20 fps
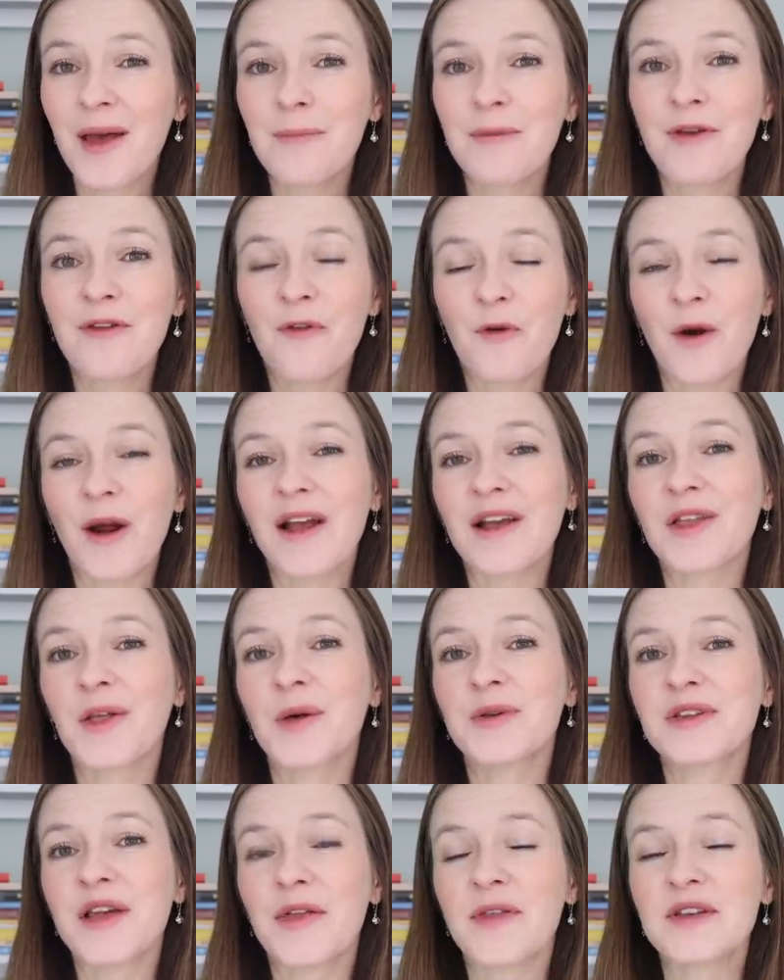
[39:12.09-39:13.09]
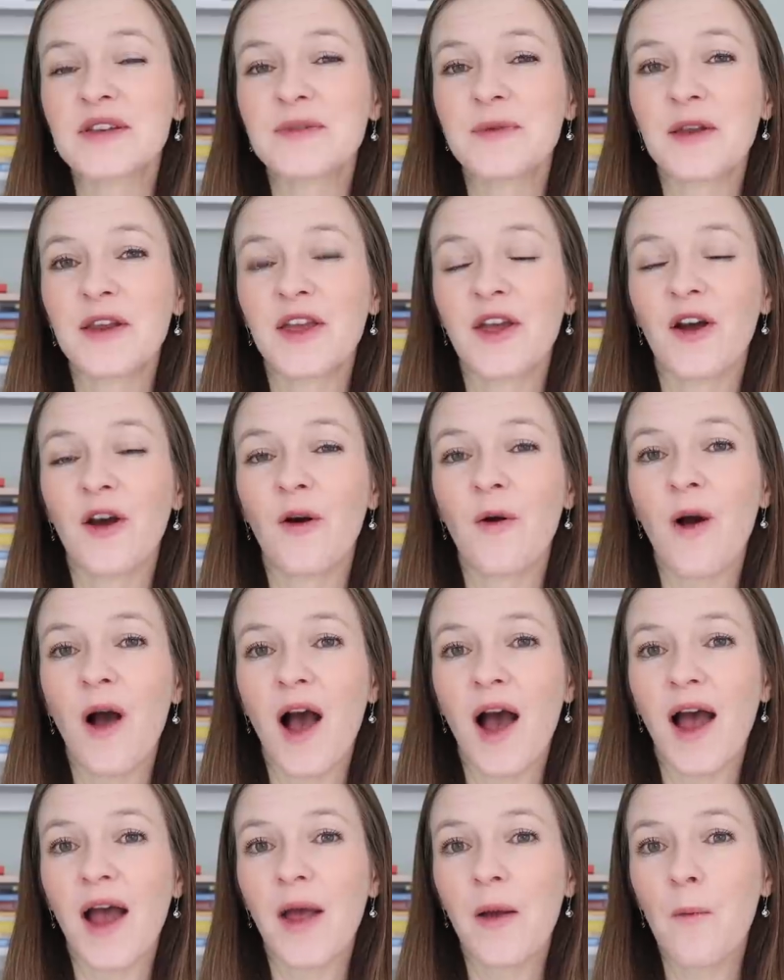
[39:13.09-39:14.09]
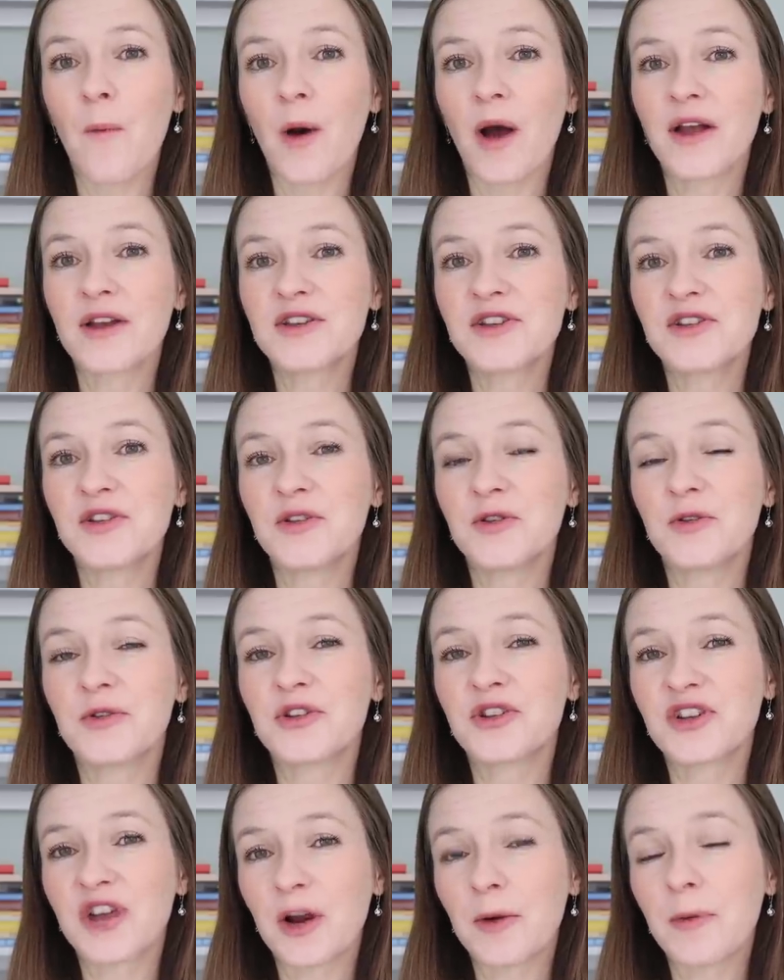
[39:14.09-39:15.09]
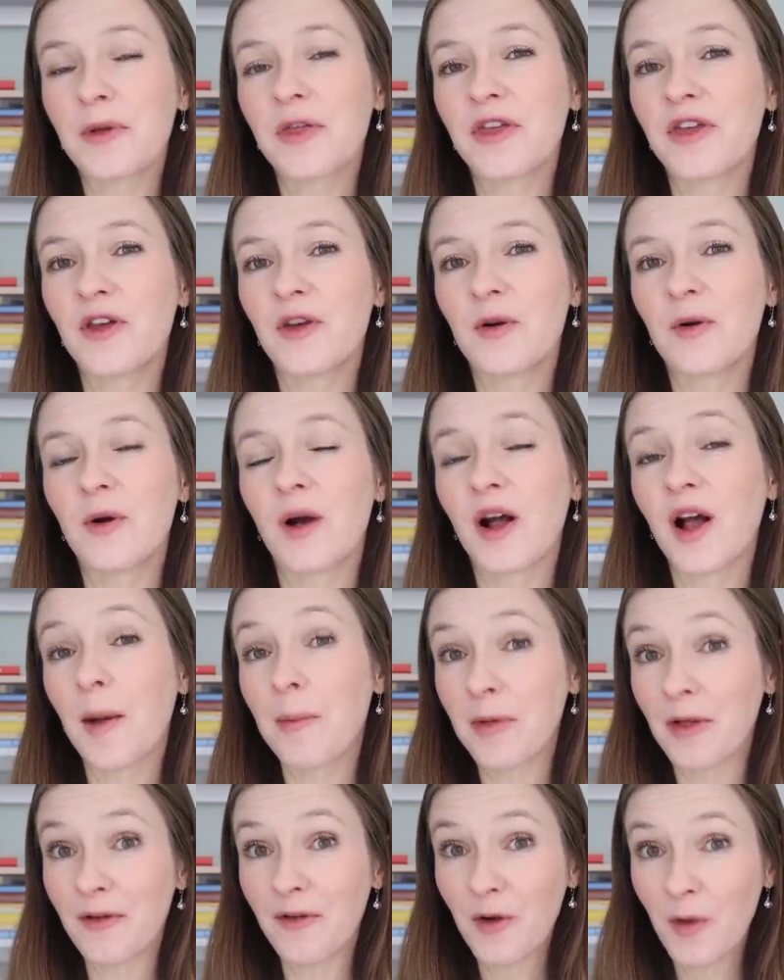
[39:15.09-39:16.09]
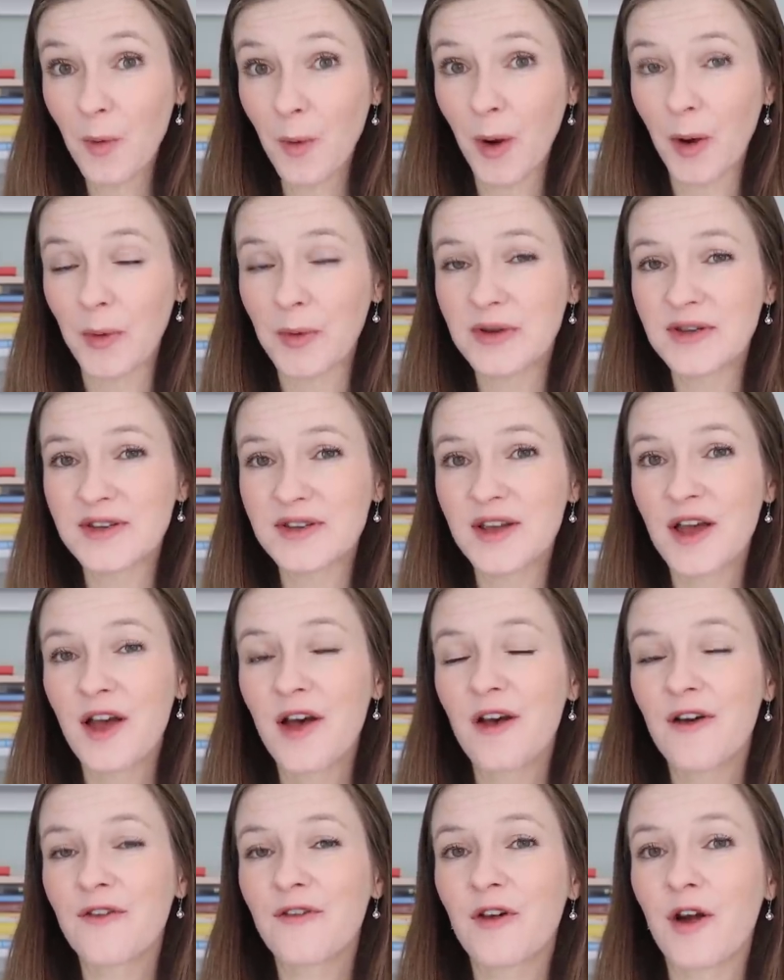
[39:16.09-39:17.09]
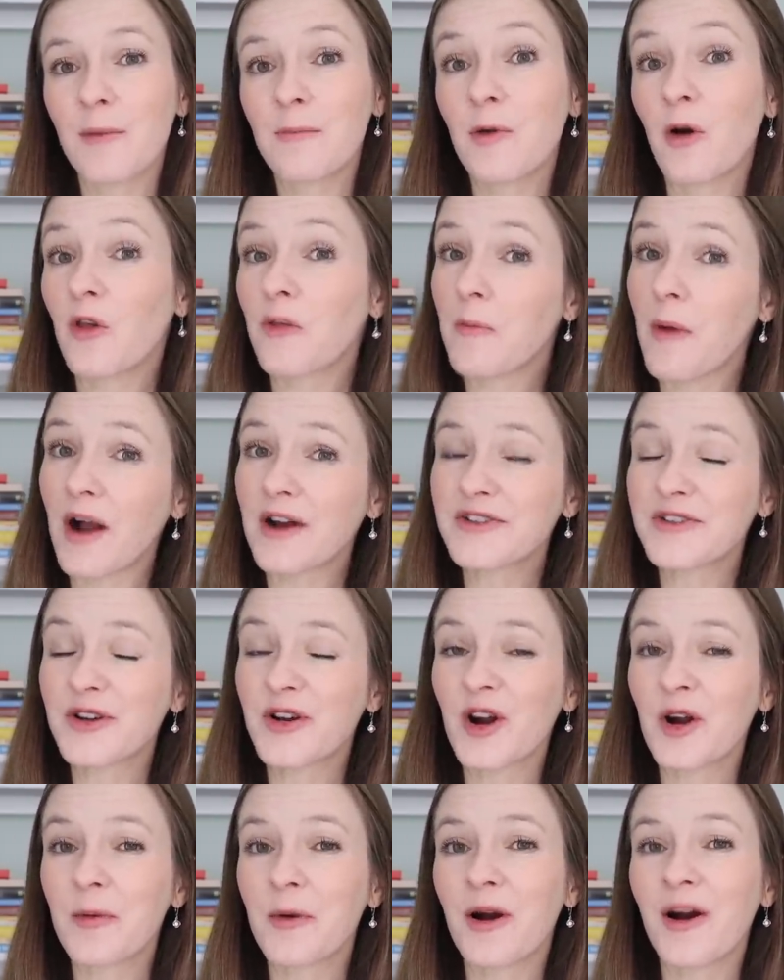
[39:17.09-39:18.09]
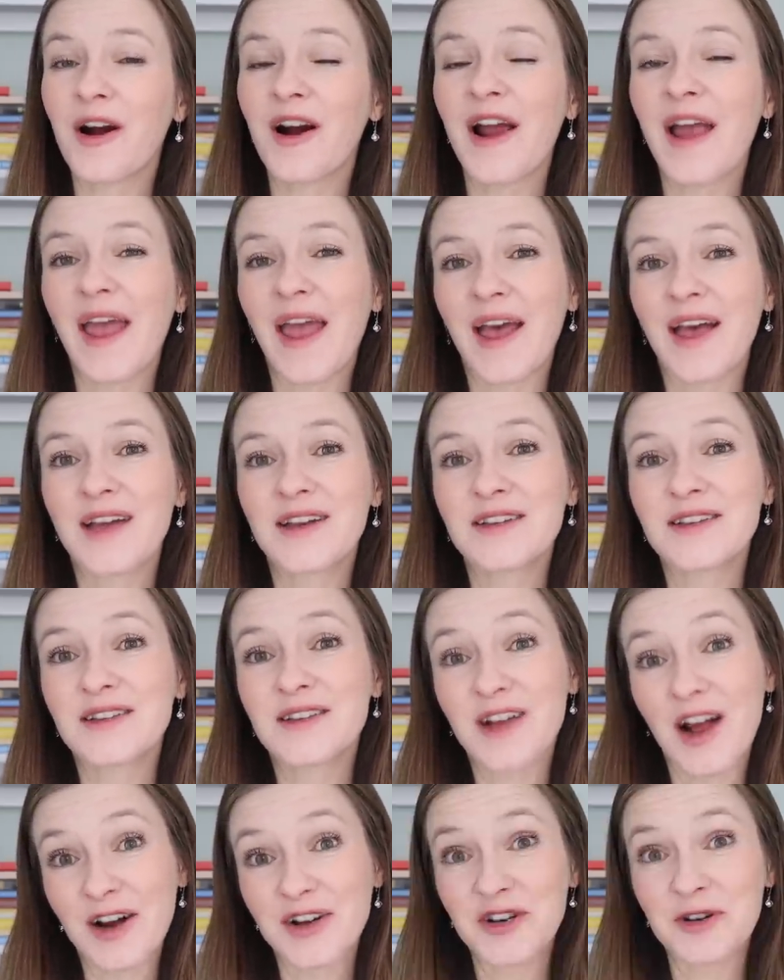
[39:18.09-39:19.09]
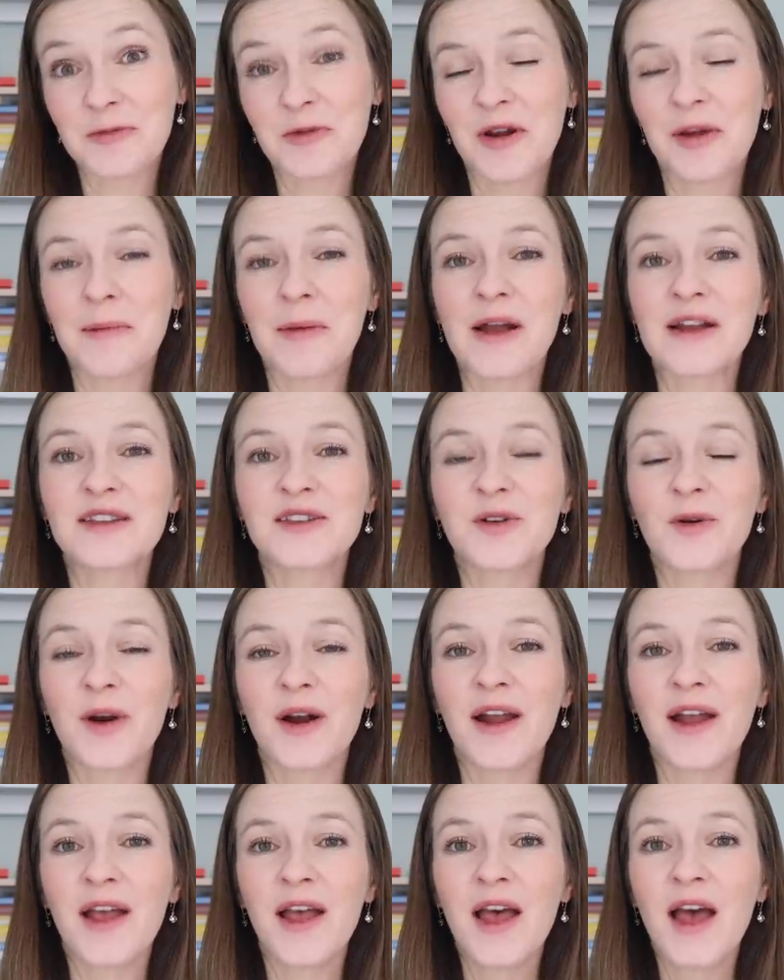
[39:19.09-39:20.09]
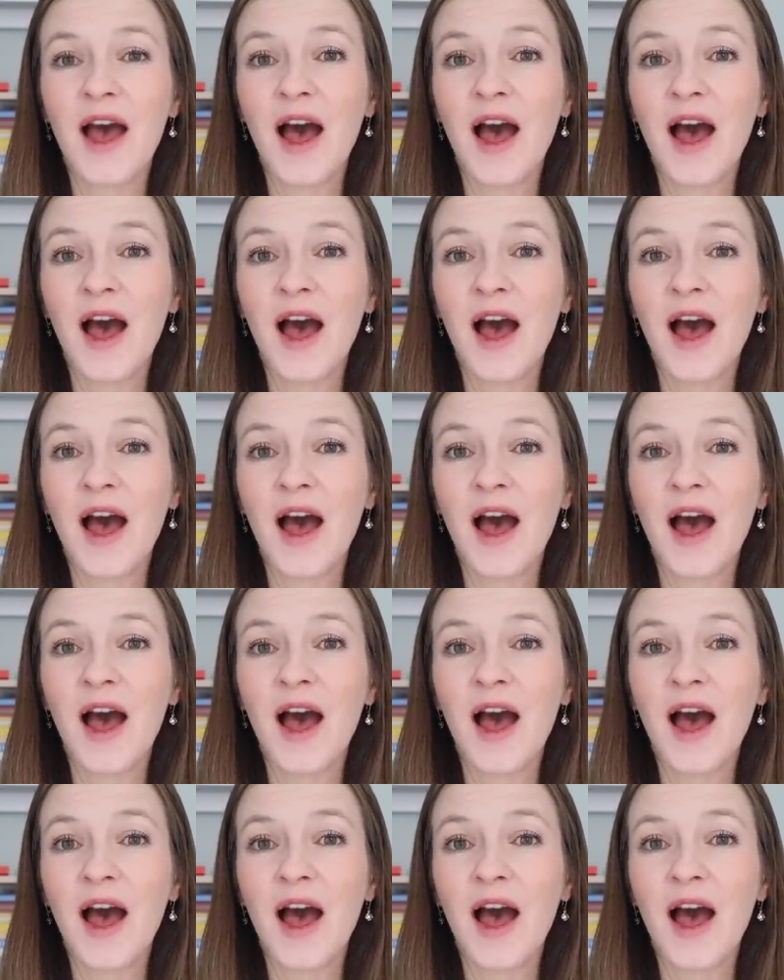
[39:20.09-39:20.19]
Before I close out this video, I want to share with you a couple of quotes from both Magda Gerber and Dr. Maria Montessori.